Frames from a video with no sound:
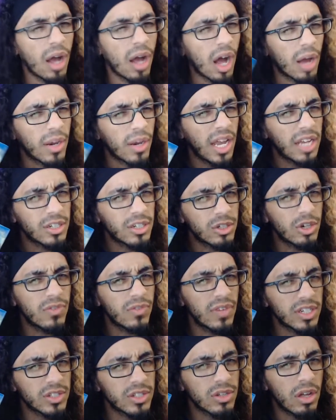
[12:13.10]
Not sure
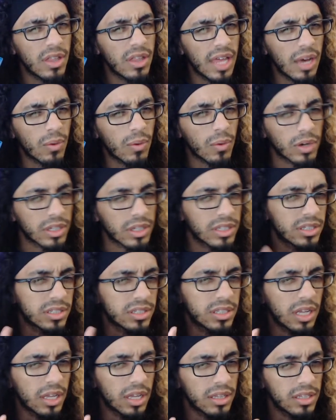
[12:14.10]
if I saw that one. This
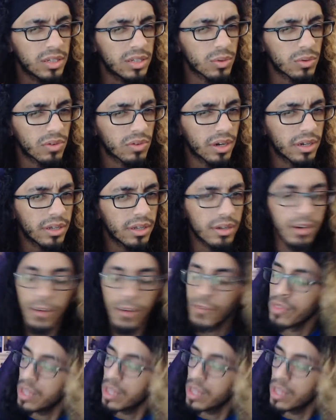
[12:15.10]
is uh, this one right here.